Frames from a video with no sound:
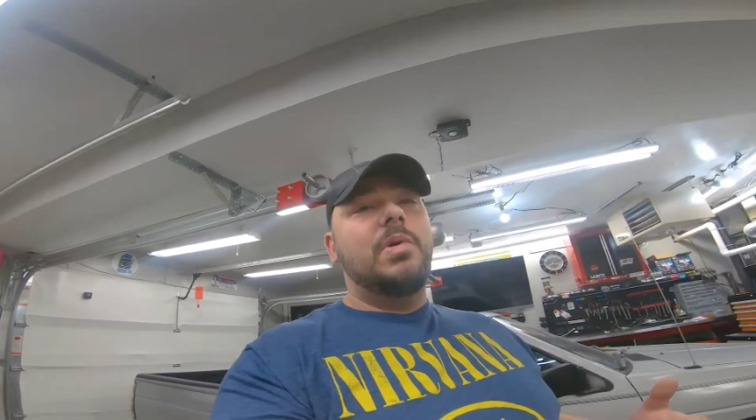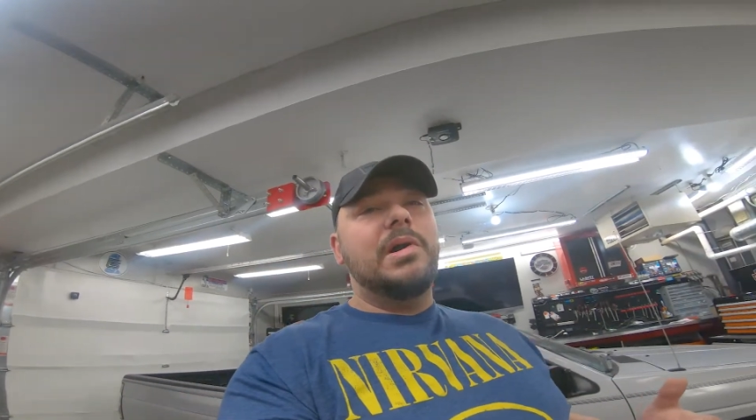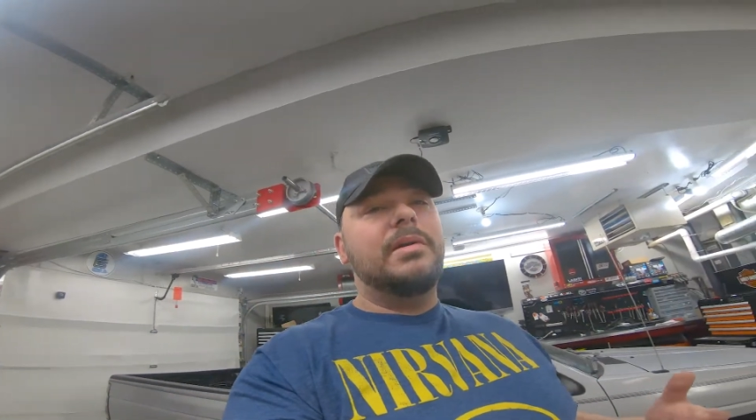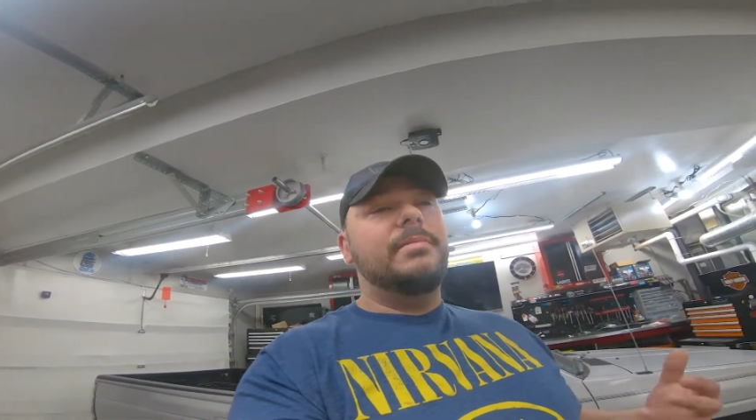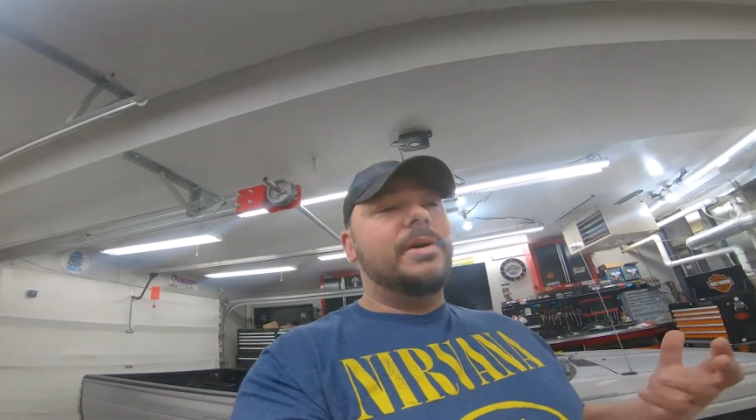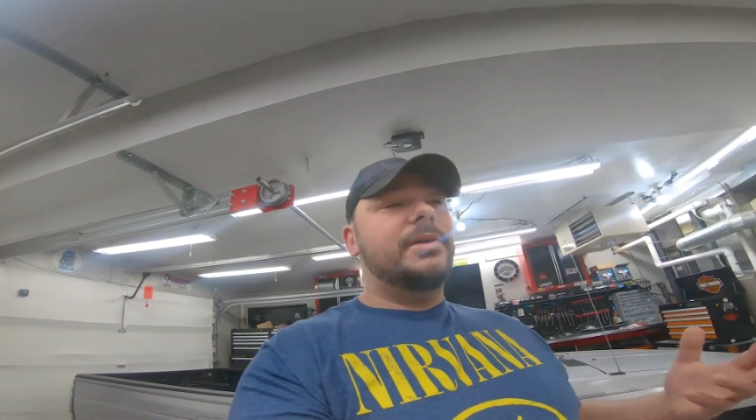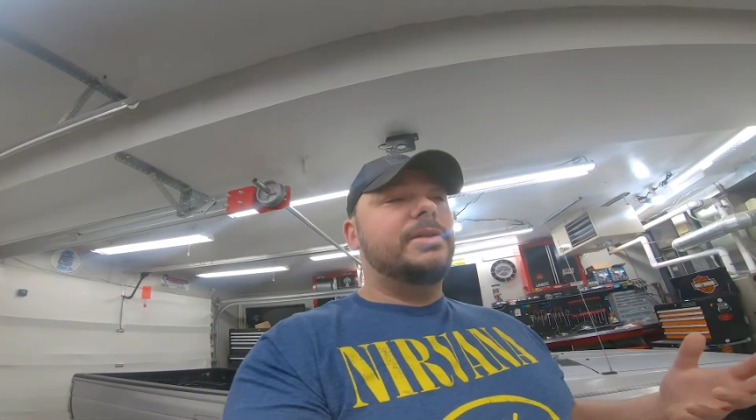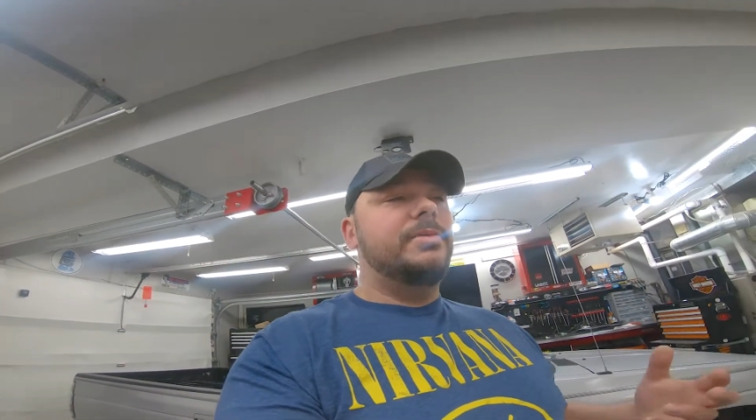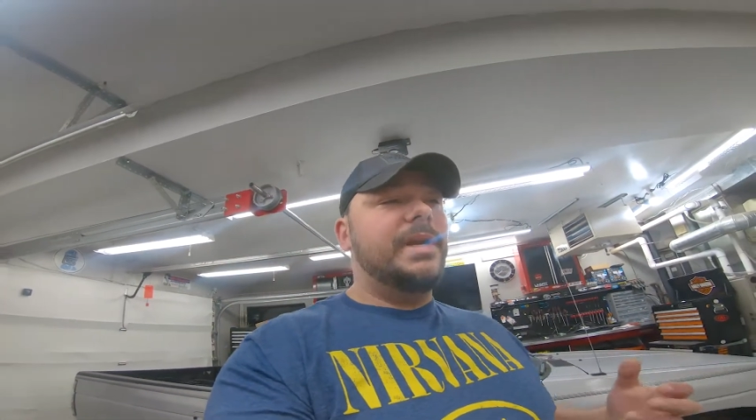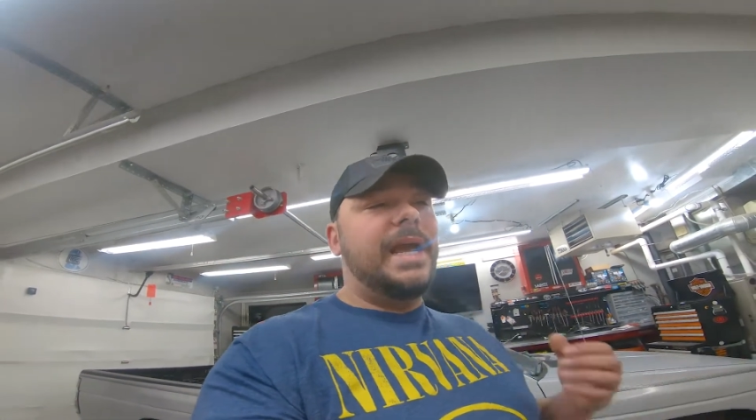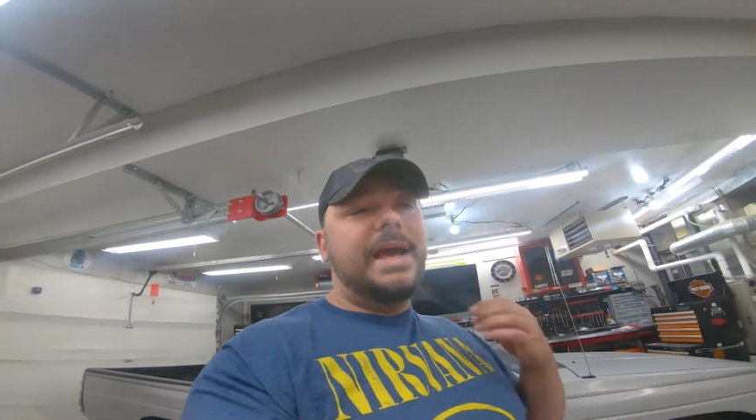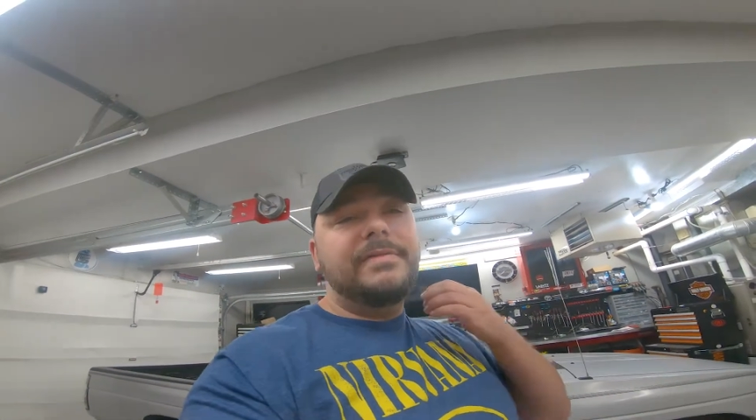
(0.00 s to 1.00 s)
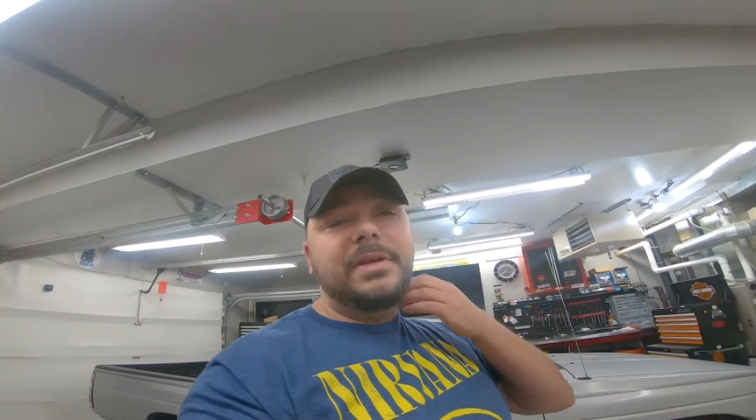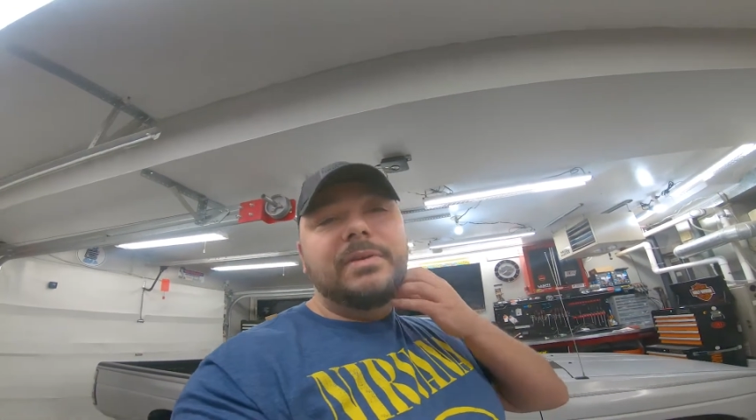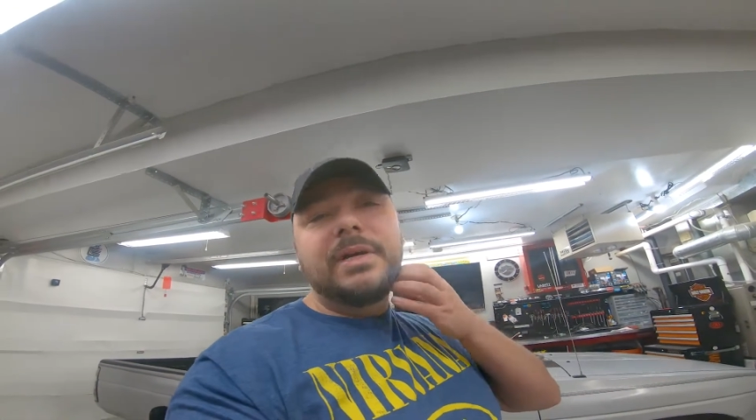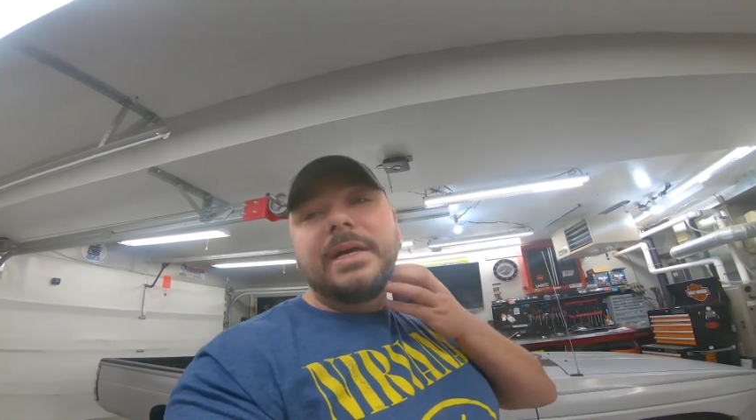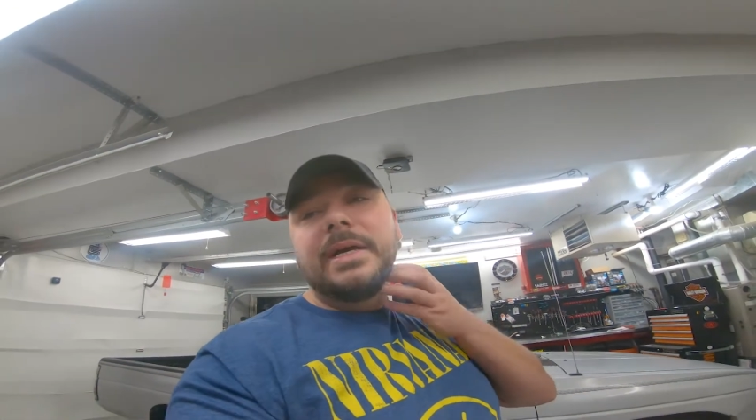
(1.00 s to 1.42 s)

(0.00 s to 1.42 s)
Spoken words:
watermarks or what have you.